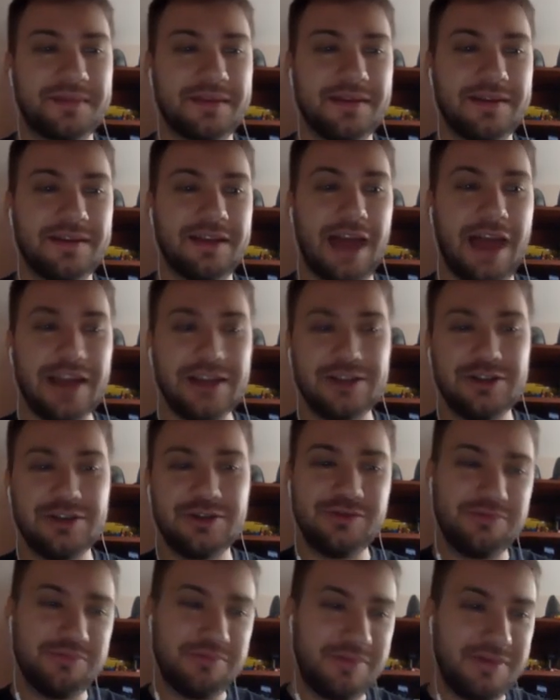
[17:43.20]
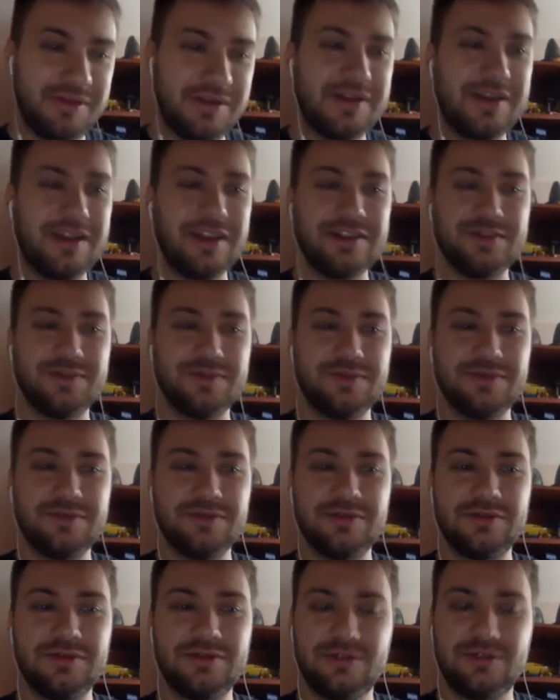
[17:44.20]
lie to you. Let's
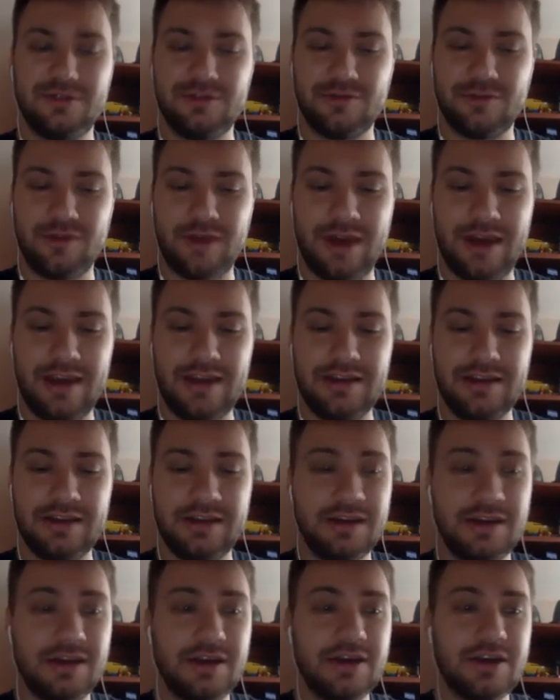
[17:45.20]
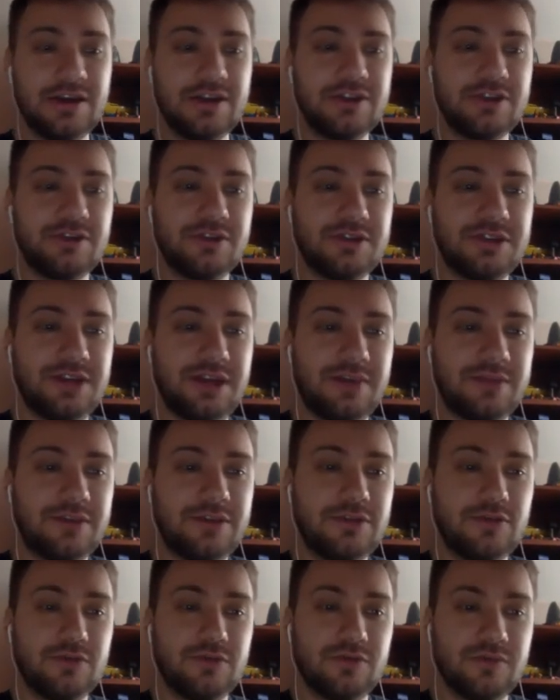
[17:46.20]
try it. So
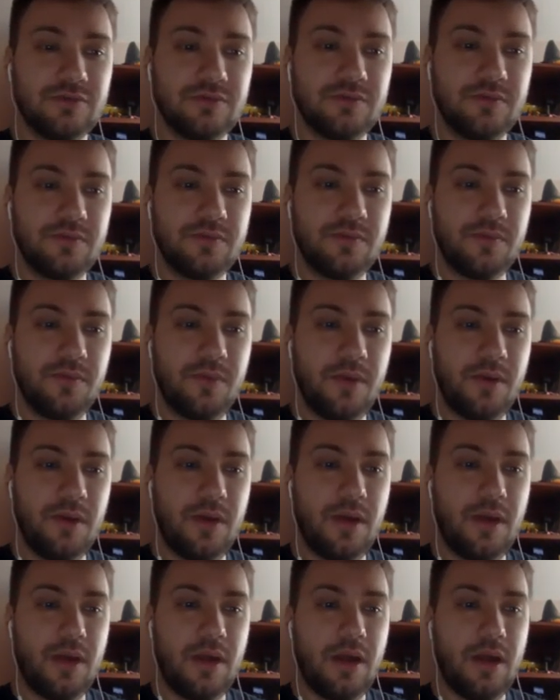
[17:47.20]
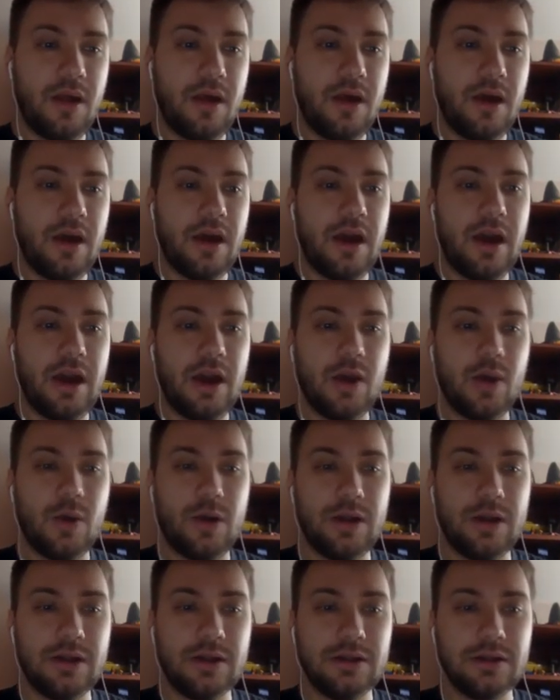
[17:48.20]
temp2
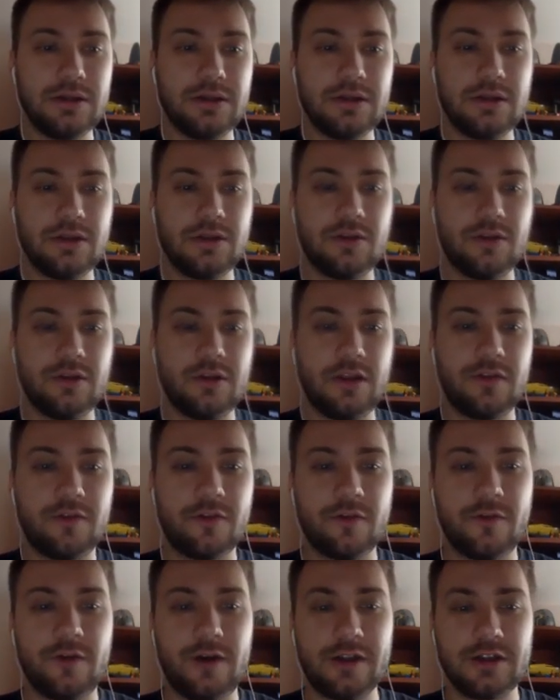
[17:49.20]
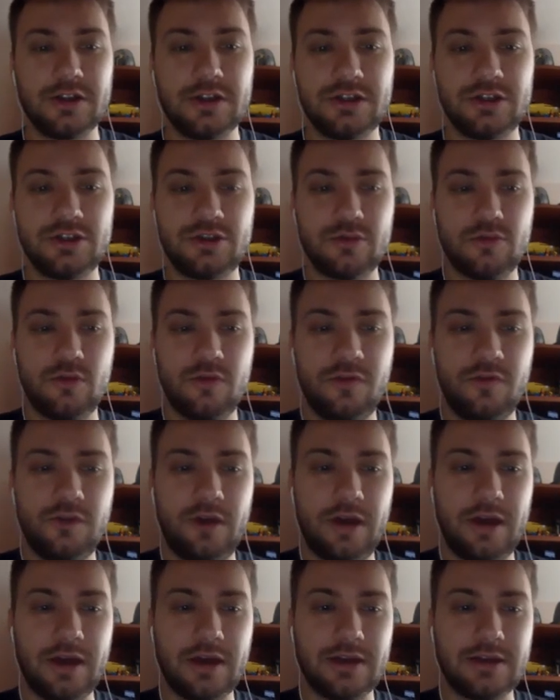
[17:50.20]
equal to the network functions remove,
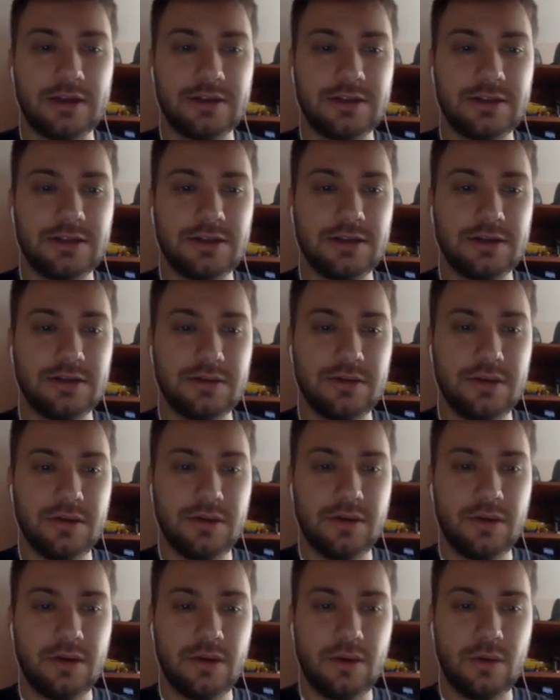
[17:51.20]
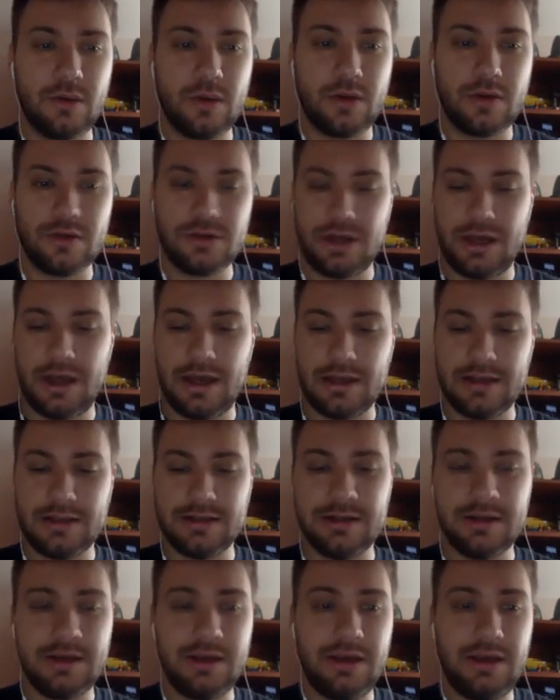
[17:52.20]
and we could add
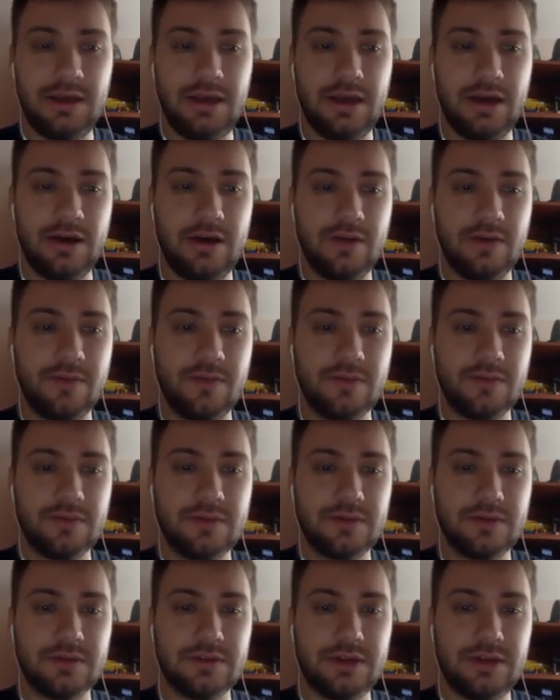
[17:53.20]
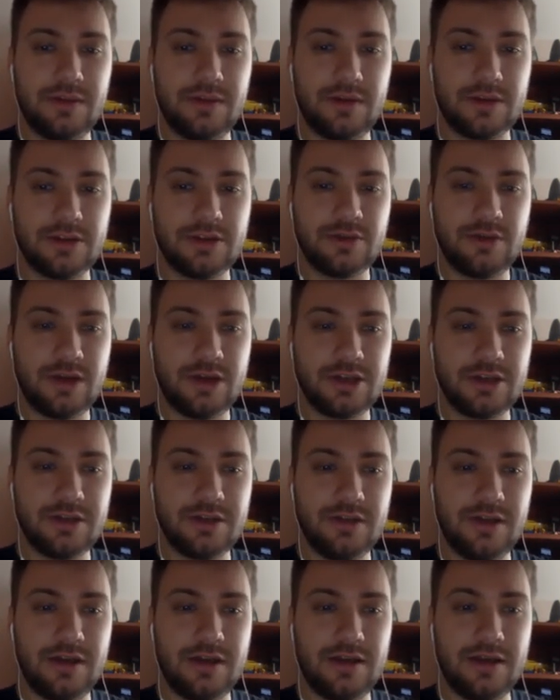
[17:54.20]
here same
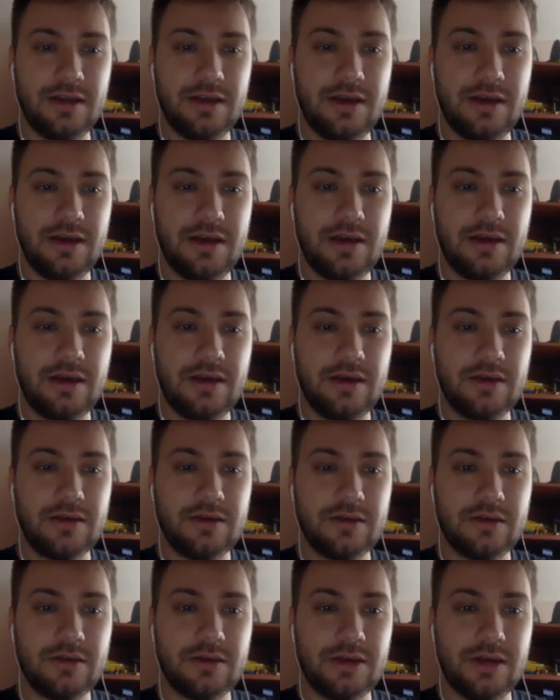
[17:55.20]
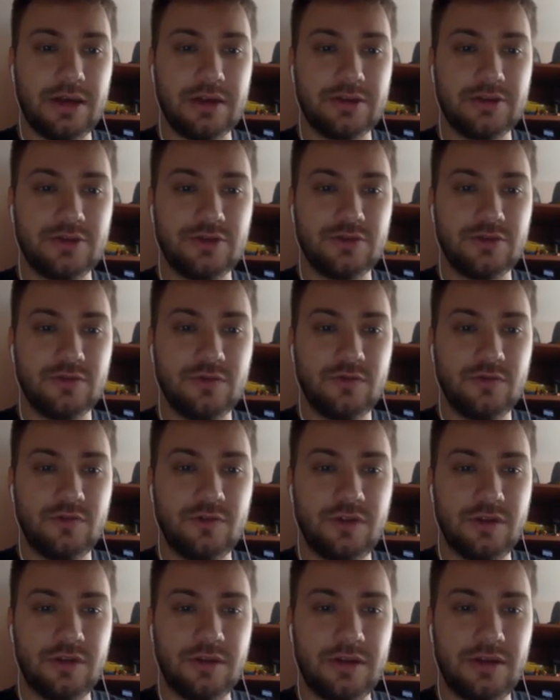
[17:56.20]
construction then, and removed
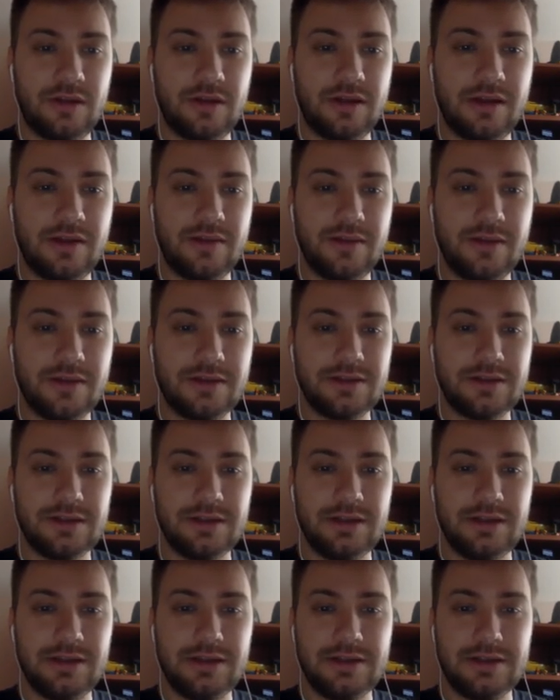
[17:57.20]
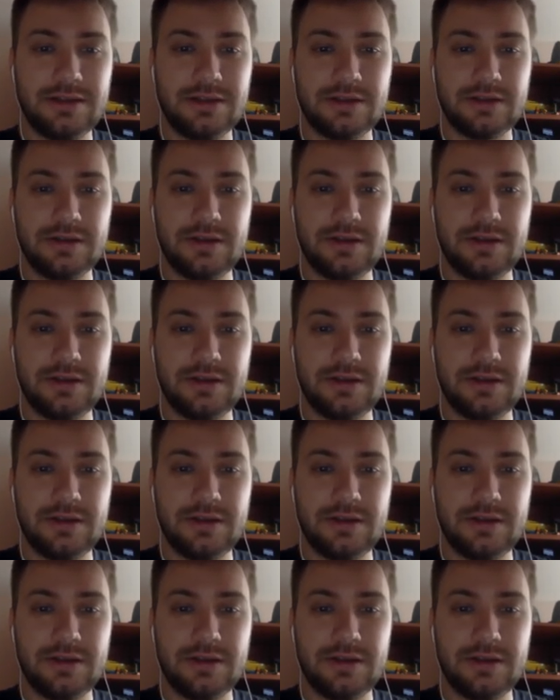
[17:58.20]
element is,